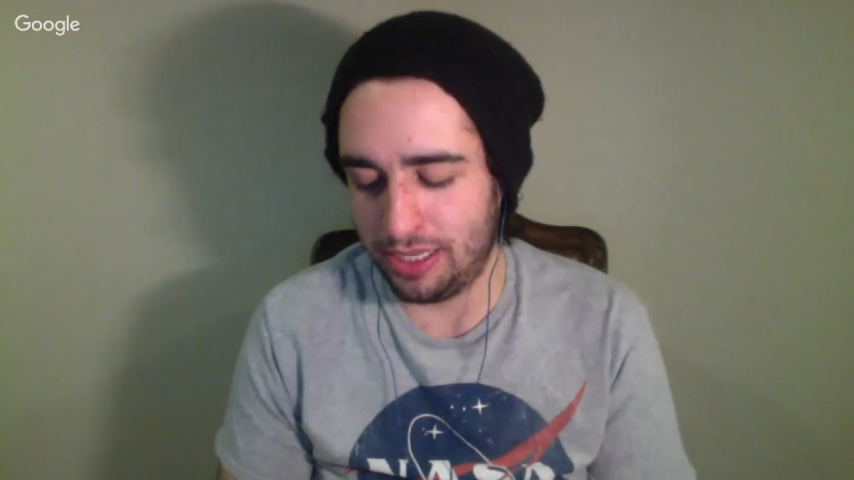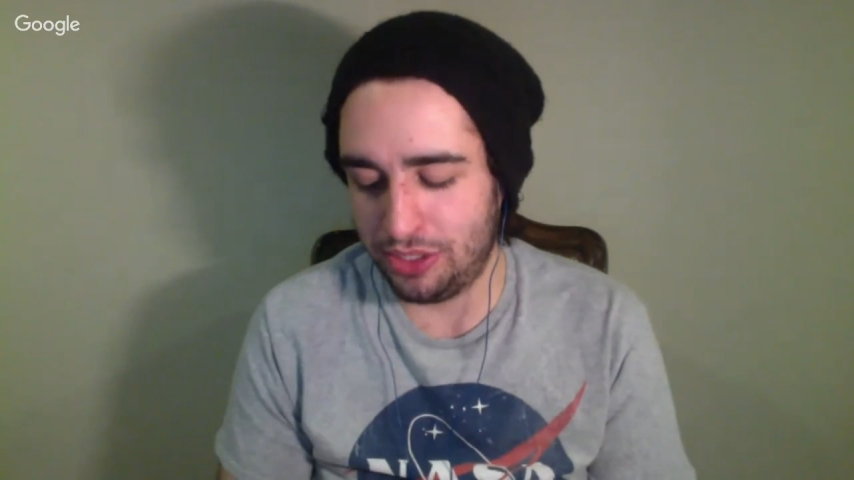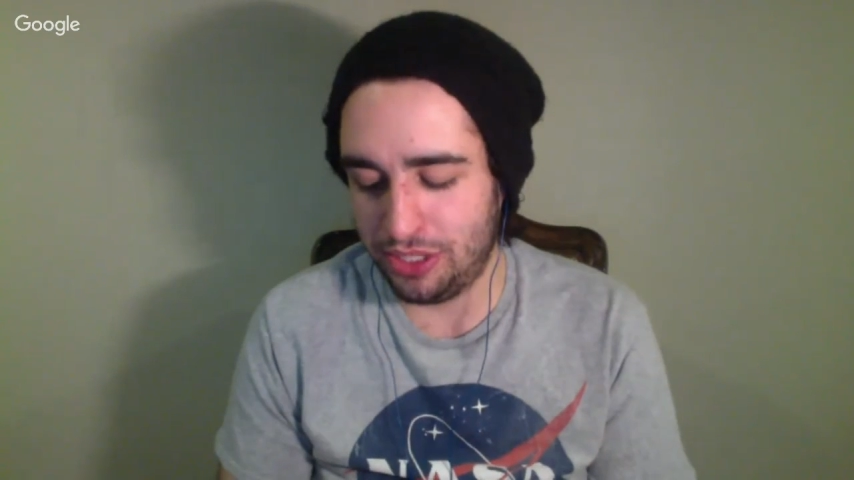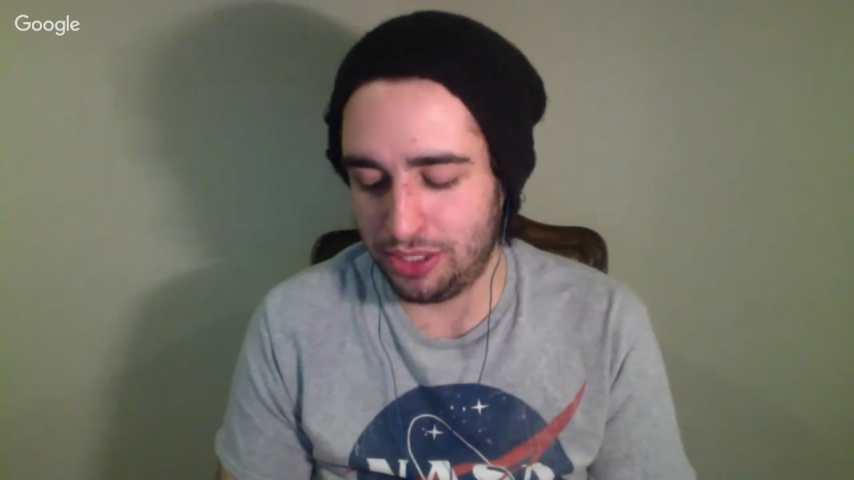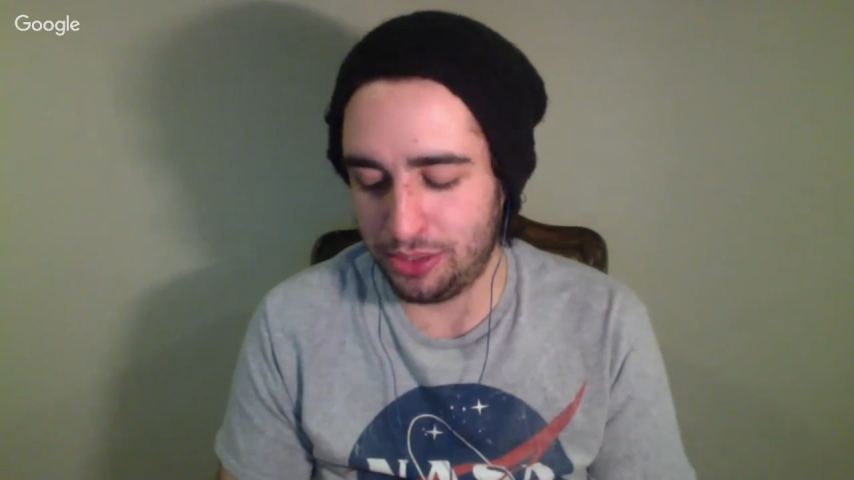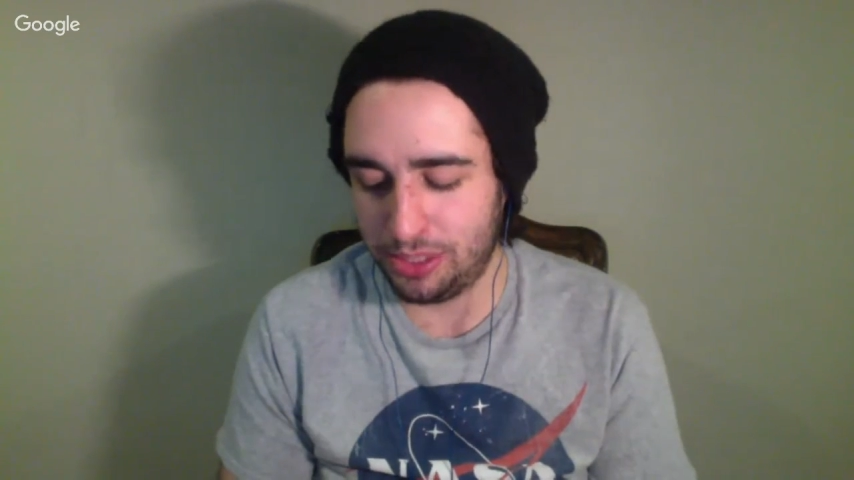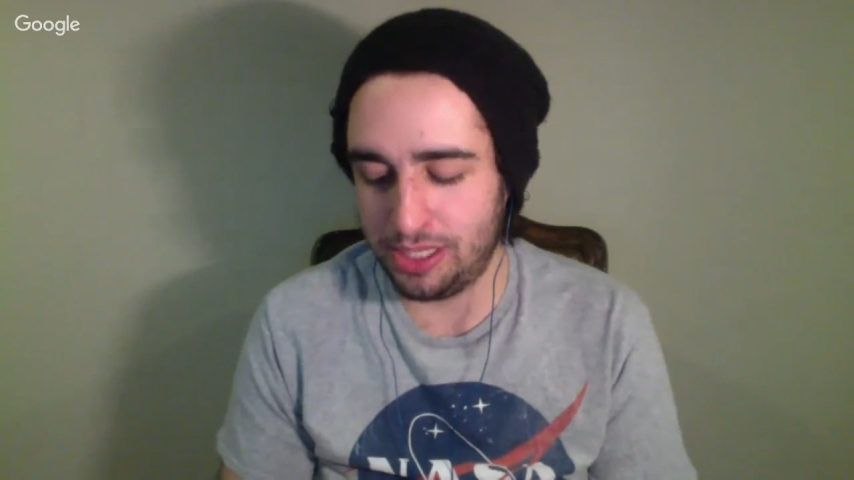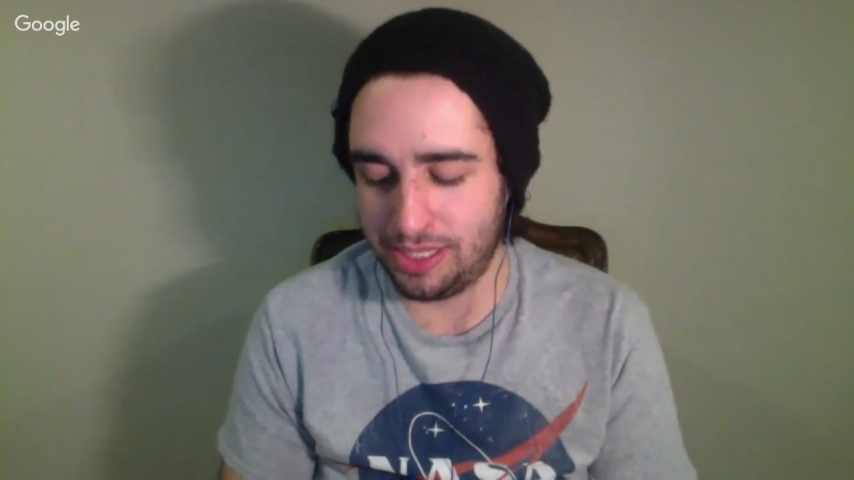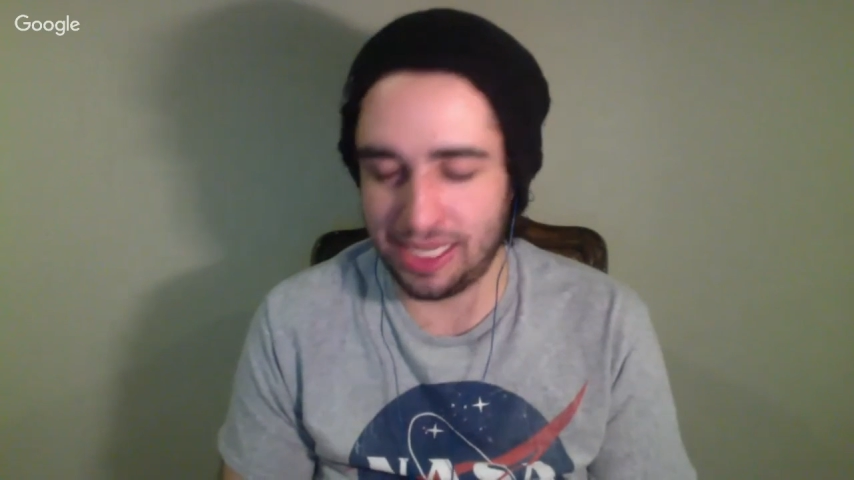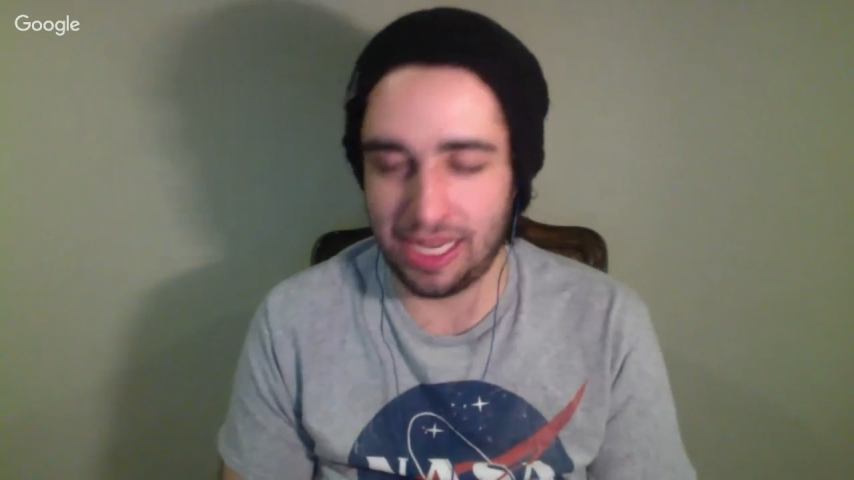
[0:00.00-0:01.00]
used
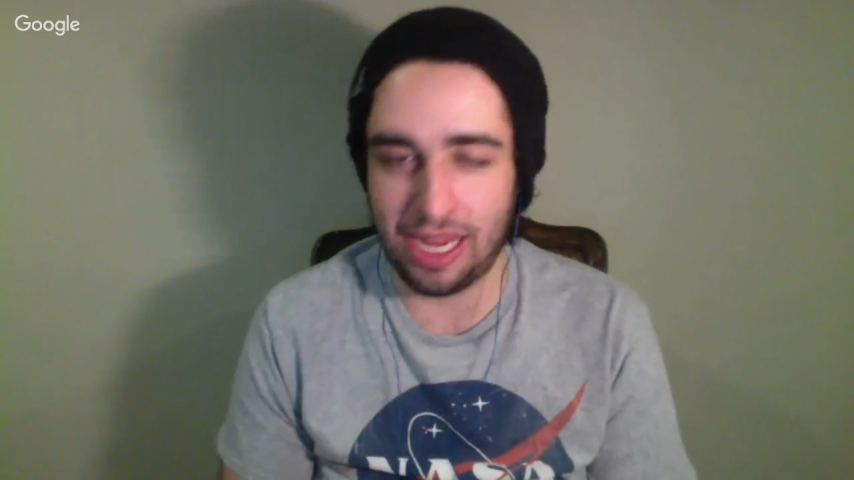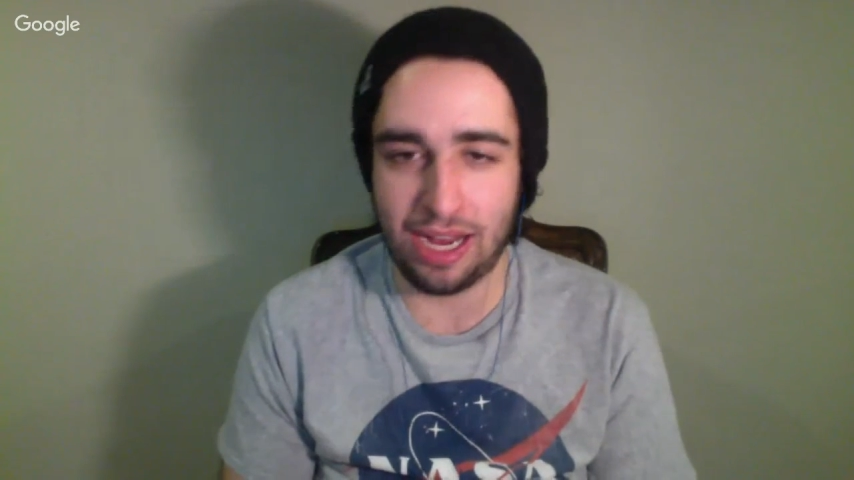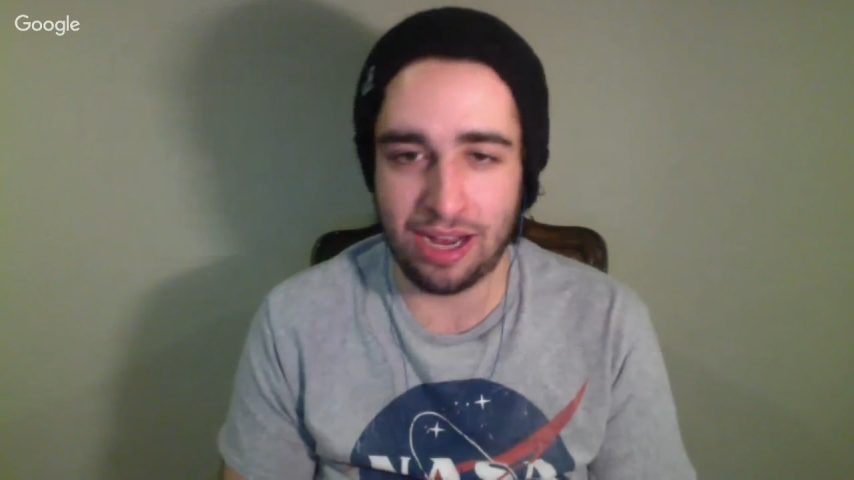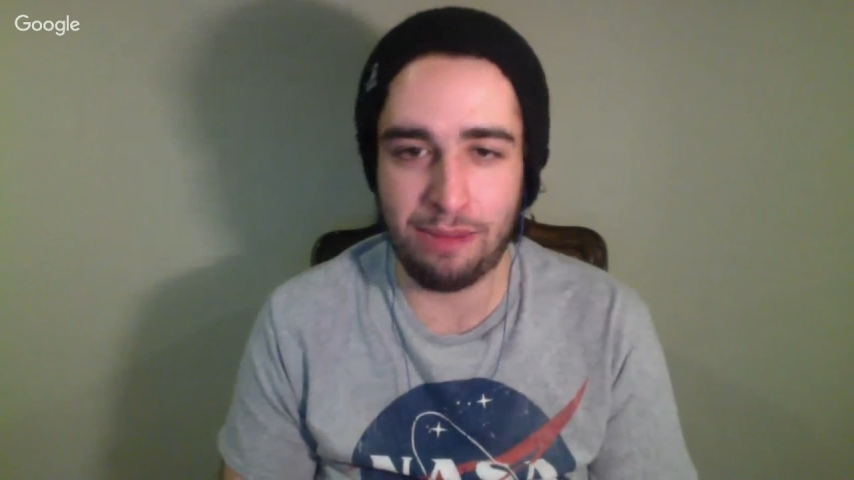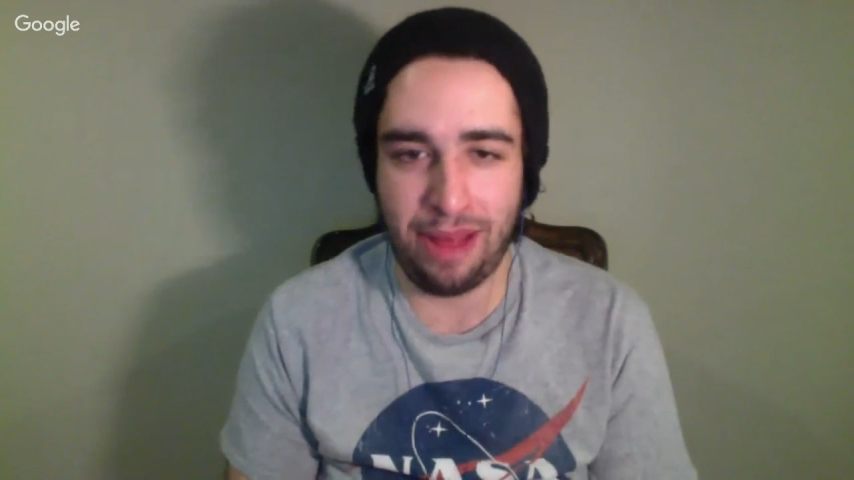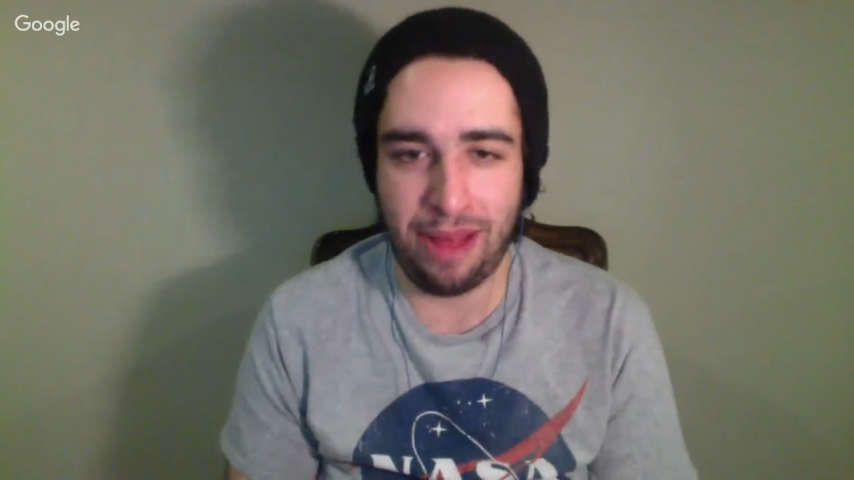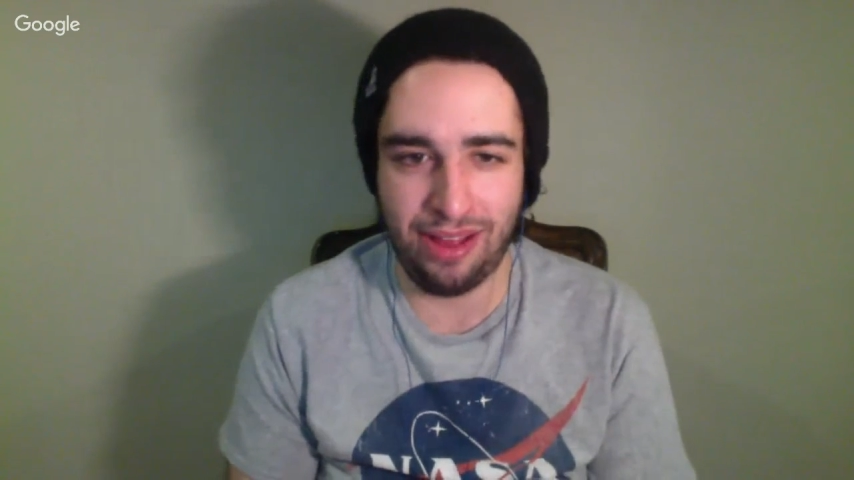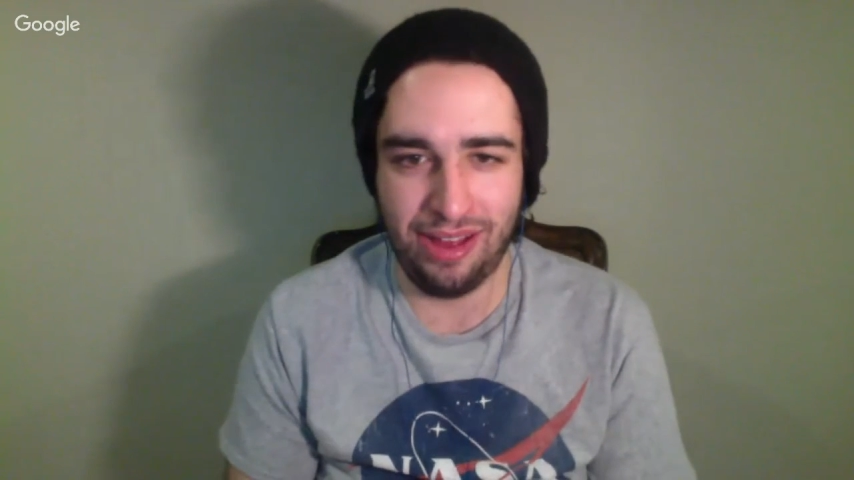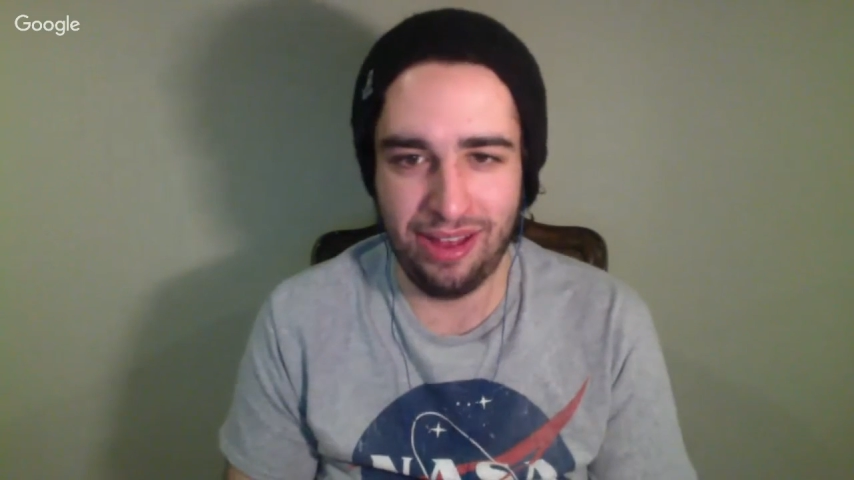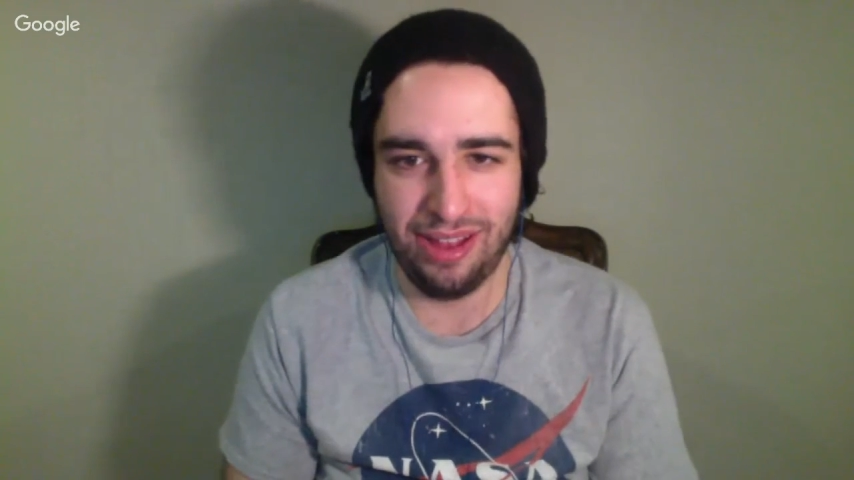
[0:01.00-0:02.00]
to singing a cappella,